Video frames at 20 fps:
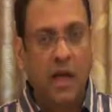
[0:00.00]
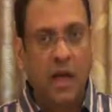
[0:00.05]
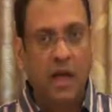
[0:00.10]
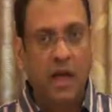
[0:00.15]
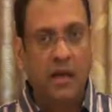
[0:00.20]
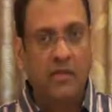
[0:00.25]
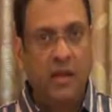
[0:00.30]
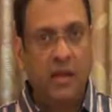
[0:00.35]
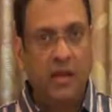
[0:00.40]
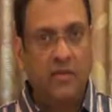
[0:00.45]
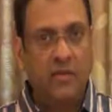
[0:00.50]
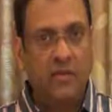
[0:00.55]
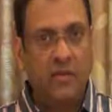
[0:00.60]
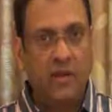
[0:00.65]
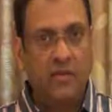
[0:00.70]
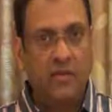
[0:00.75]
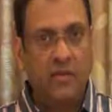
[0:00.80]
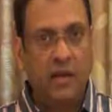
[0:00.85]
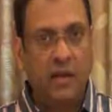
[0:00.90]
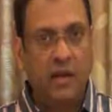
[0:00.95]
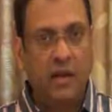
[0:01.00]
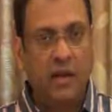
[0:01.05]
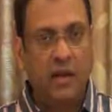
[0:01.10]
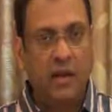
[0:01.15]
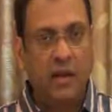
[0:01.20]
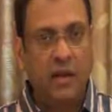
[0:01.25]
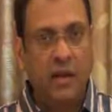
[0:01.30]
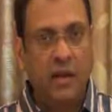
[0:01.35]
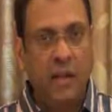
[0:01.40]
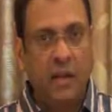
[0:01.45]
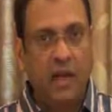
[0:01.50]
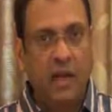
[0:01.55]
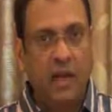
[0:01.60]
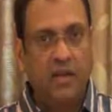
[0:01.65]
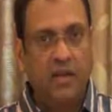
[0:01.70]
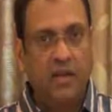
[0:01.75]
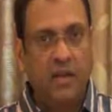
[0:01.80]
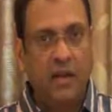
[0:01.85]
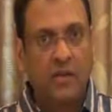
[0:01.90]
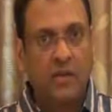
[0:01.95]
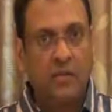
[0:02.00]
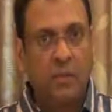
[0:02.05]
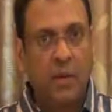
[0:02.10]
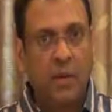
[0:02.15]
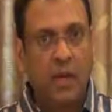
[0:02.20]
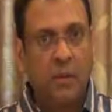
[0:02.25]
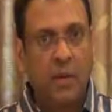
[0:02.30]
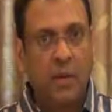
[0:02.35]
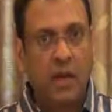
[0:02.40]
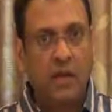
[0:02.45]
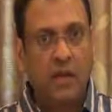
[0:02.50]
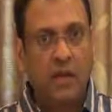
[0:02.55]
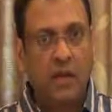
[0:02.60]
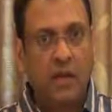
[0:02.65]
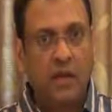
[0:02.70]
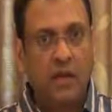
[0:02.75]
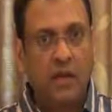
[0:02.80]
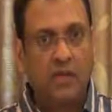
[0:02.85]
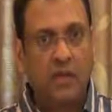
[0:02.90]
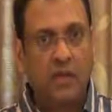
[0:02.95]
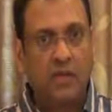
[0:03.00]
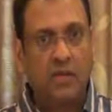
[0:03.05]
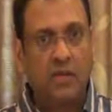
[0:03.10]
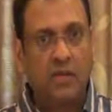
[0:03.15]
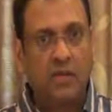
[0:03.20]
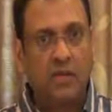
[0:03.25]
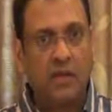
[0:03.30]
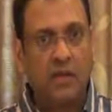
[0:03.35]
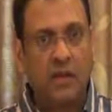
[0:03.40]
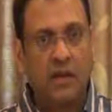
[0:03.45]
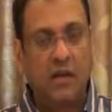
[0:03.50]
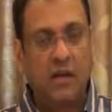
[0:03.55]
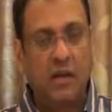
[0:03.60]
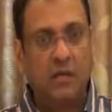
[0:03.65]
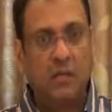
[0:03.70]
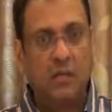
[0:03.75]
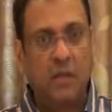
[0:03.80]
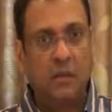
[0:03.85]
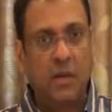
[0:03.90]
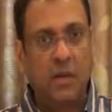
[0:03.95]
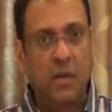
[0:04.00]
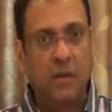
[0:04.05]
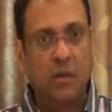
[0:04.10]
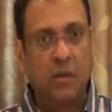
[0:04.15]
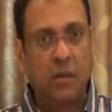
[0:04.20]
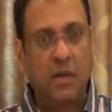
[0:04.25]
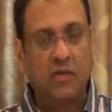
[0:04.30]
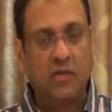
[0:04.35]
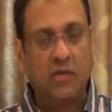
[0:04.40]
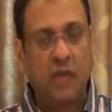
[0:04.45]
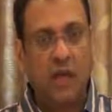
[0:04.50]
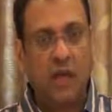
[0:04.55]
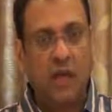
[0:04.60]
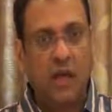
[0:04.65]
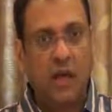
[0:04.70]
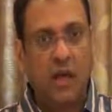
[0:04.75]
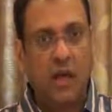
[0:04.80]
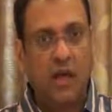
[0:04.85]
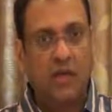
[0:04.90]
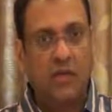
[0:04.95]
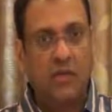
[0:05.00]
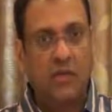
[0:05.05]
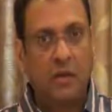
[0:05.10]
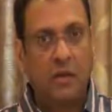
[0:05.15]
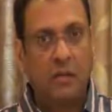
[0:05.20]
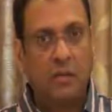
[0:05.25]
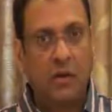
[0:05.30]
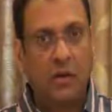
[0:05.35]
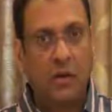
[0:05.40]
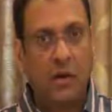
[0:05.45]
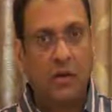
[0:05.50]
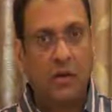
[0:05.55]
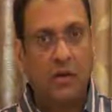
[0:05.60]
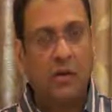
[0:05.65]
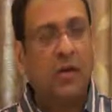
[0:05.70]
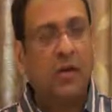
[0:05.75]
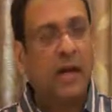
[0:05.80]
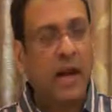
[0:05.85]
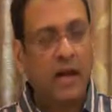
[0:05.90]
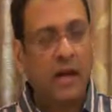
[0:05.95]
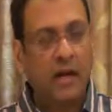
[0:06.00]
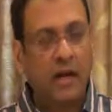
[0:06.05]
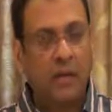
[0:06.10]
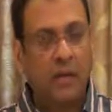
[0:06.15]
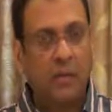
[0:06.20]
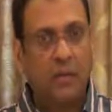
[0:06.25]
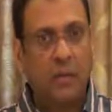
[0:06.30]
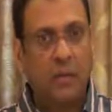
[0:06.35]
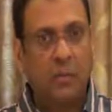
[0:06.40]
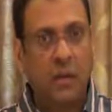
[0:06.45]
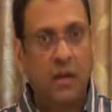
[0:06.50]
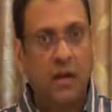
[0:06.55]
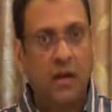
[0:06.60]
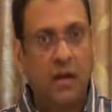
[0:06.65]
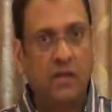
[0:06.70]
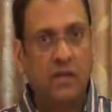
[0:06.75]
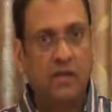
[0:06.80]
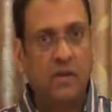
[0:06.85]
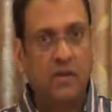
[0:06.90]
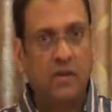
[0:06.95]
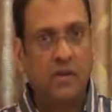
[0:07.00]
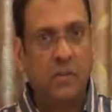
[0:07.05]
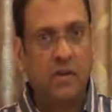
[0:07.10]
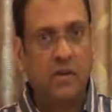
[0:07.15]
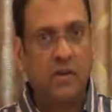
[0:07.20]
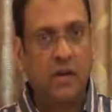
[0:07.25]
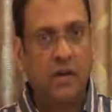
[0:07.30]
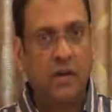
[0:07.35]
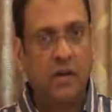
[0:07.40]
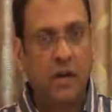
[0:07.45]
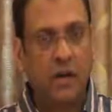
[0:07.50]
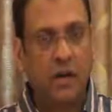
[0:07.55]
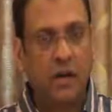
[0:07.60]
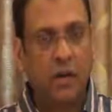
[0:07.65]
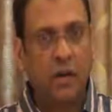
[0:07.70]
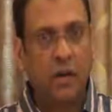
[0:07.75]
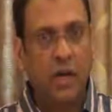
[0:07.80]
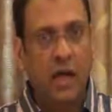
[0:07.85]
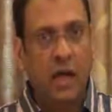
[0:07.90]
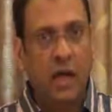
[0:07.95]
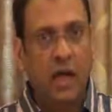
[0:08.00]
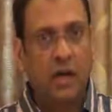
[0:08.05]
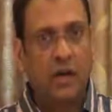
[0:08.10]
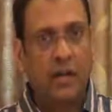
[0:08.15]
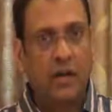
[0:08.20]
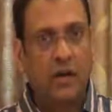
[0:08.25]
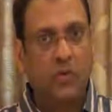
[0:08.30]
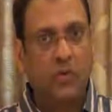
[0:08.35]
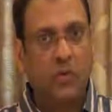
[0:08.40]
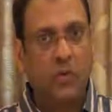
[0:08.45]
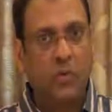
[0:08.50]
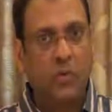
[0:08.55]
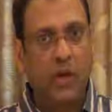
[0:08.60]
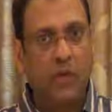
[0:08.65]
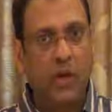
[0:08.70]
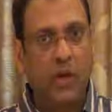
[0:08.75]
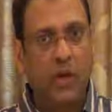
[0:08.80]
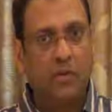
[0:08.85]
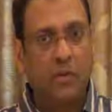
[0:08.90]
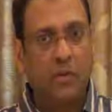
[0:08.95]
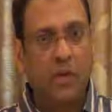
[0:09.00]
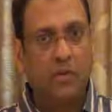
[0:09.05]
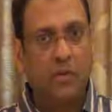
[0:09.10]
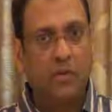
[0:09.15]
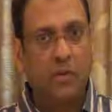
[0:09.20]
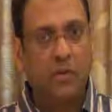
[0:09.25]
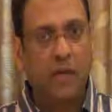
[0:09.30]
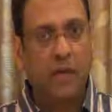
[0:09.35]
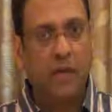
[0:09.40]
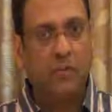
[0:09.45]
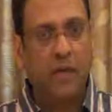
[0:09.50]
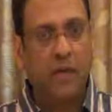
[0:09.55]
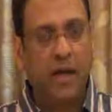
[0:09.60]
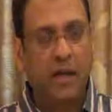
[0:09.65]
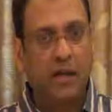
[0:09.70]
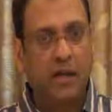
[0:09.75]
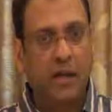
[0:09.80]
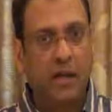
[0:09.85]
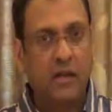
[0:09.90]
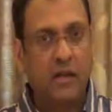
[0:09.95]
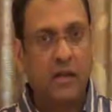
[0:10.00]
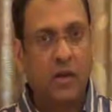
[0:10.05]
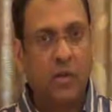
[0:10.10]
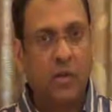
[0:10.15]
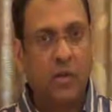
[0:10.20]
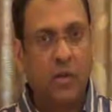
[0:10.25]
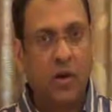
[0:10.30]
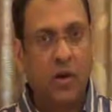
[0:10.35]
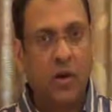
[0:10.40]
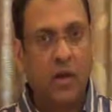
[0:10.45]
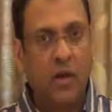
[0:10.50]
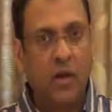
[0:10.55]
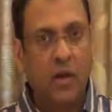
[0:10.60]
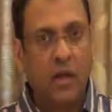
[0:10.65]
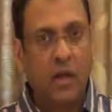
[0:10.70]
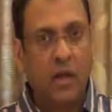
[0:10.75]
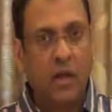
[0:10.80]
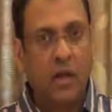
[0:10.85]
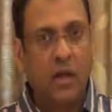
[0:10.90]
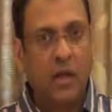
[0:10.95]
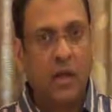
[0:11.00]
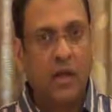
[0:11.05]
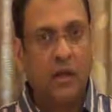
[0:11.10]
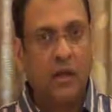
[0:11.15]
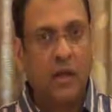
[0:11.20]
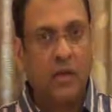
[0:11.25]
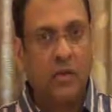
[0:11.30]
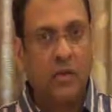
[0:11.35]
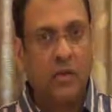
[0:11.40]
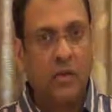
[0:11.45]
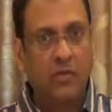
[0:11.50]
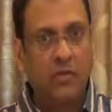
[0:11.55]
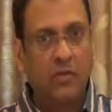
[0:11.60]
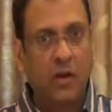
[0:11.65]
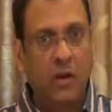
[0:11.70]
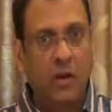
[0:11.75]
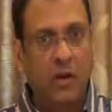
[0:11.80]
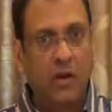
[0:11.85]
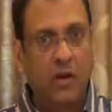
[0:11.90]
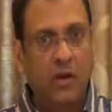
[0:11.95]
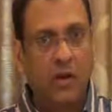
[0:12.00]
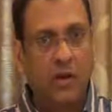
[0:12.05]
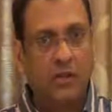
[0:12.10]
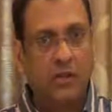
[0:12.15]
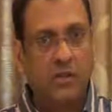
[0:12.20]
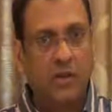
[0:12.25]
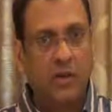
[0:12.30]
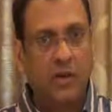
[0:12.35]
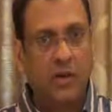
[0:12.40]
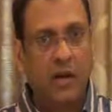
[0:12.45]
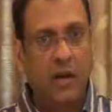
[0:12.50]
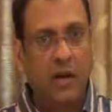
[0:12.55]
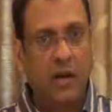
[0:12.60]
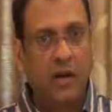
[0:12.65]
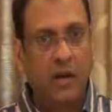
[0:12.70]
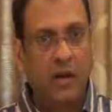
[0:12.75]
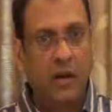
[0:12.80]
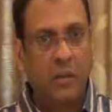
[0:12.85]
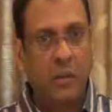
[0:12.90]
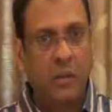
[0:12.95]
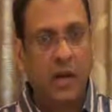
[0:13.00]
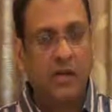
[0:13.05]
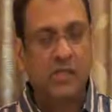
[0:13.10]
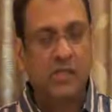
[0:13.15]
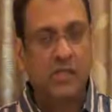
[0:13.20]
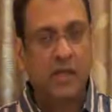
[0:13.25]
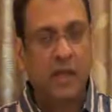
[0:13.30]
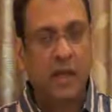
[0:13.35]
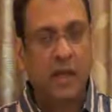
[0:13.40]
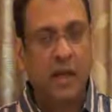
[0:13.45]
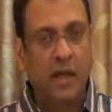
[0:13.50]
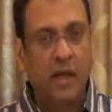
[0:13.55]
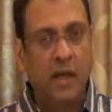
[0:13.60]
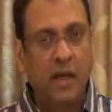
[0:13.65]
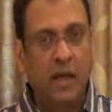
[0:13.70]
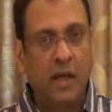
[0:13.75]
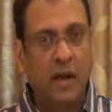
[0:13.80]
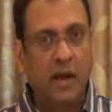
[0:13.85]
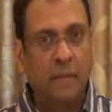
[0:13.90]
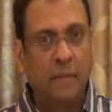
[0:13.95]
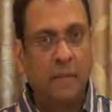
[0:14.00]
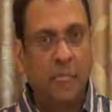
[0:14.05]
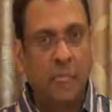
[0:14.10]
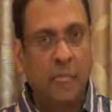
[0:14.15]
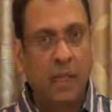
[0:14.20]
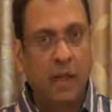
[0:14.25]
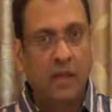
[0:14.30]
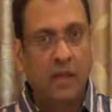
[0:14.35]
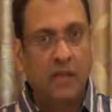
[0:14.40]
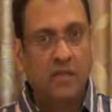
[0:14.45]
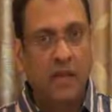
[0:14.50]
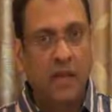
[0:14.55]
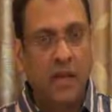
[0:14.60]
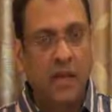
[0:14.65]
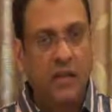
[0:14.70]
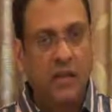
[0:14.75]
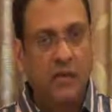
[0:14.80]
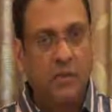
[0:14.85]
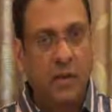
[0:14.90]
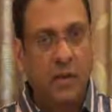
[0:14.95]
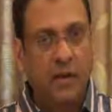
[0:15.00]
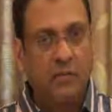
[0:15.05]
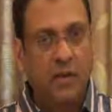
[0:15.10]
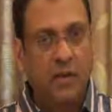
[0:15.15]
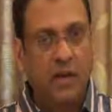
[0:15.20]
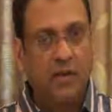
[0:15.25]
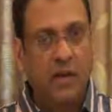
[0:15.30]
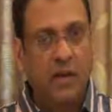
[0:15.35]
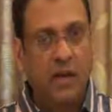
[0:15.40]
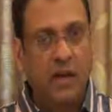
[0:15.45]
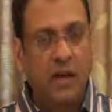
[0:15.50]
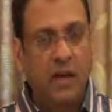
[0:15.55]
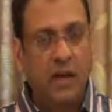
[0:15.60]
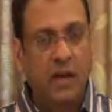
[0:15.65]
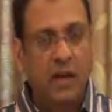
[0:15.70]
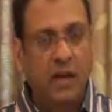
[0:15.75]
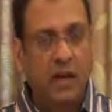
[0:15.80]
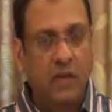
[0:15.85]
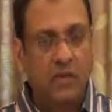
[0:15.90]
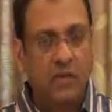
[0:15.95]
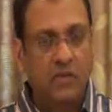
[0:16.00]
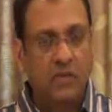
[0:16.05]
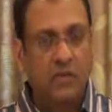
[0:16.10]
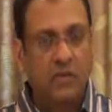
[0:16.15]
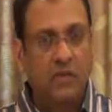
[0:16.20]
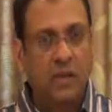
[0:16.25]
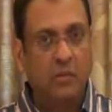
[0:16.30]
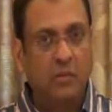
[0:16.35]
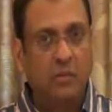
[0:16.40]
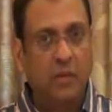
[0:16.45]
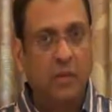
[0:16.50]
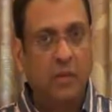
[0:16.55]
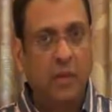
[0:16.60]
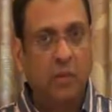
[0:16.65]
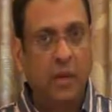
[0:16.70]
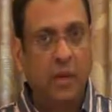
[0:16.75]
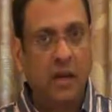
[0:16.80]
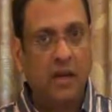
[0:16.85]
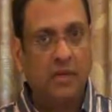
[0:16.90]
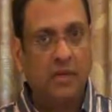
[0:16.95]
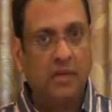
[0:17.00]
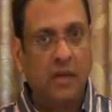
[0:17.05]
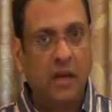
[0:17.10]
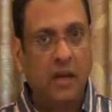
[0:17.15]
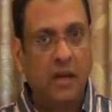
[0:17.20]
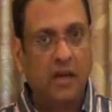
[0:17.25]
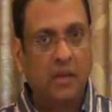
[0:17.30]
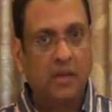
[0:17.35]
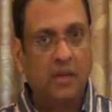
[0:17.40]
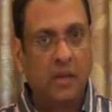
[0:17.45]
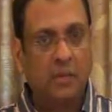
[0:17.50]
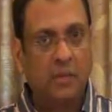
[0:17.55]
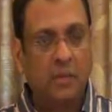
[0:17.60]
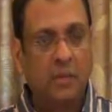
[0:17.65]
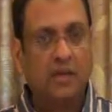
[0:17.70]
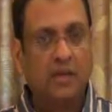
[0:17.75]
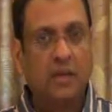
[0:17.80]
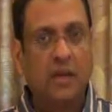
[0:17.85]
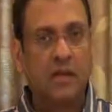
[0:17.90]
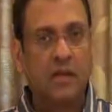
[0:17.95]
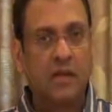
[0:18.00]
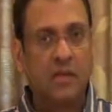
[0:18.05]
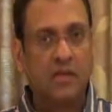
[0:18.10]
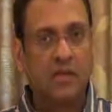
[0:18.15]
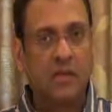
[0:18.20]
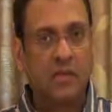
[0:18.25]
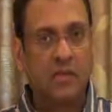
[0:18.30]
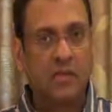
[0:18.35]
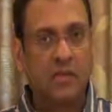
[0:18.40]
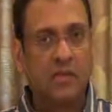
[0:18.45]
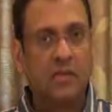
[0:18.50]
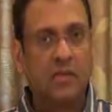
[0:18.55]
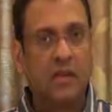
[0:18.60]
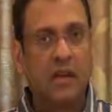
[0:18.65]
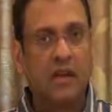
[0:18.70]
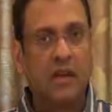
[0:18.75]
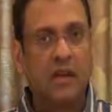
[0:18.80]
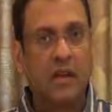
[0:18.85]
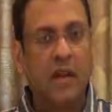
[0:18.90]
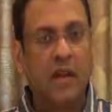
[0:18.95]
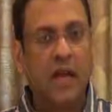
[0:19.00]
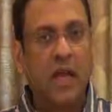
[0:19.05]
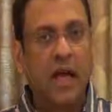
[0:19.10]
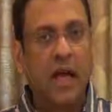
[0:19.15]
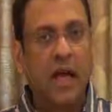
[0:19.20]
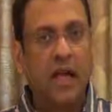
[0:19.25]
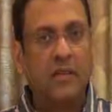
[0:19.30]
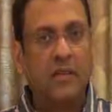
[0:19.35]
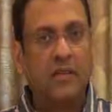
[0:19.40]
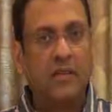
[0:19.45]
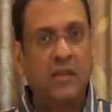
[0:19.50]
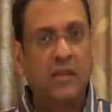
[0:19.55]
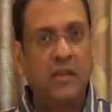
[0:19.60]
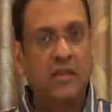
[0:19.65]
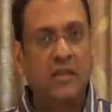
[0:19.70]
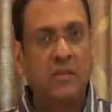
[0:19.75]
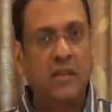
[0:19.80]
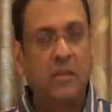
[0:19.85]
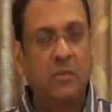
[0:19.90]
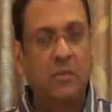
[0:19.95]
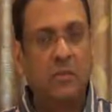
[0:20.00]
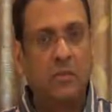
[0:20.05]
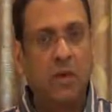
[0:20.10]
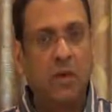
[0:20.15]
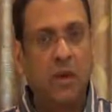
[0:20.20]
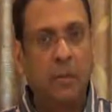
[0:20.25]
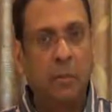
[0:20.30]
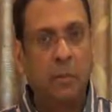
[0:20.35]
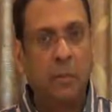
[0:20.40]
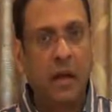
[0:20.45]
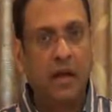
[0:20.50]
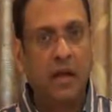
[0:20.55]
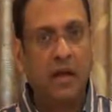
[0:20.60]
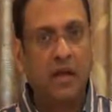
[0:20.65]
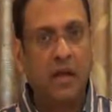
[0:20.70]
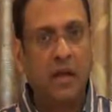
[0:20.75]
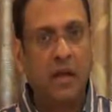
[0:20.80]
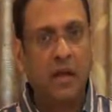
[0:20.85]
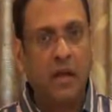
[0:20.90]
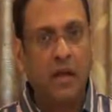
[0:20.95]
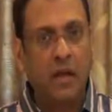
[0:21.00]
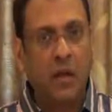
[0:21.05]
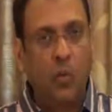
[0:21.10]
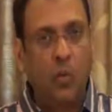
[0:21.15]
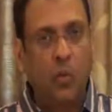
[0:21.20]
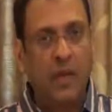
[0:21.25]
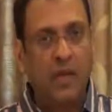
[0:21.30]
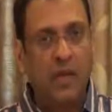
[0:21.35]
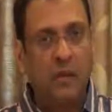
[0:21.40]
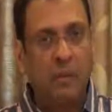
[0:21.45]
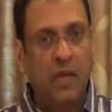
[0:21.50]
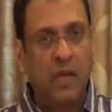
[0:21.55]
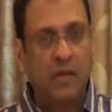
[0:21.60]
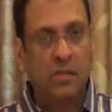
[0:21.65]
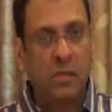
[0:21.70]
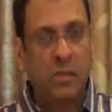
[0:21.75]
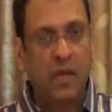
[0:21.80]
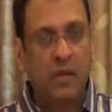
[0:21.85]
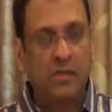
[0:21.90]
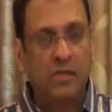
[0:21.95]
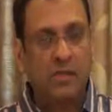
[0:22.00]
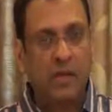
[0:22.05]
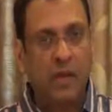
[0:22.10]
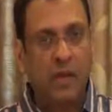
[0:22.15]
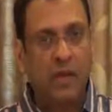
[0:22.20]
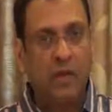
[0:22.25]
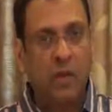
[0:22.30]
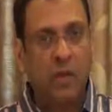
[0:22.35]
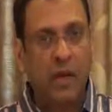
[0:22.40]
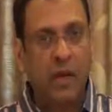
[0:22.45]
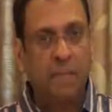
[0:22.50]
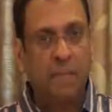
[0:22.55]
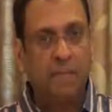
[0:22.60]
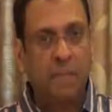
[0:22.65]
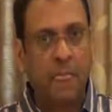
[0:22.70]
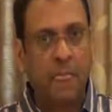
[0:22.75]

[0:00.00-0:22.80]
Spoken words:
As I stressed earlier, yesterday's PMI data services sector from the US seemed to drag down the markets, especially the Dow, and that could be evident from the fact that the overall the US dollar also traded in a marginal range. Chinese manufacturing data also seems to be mild sluggish, especially in the services sector, and this seems to impact the way the base metals are going.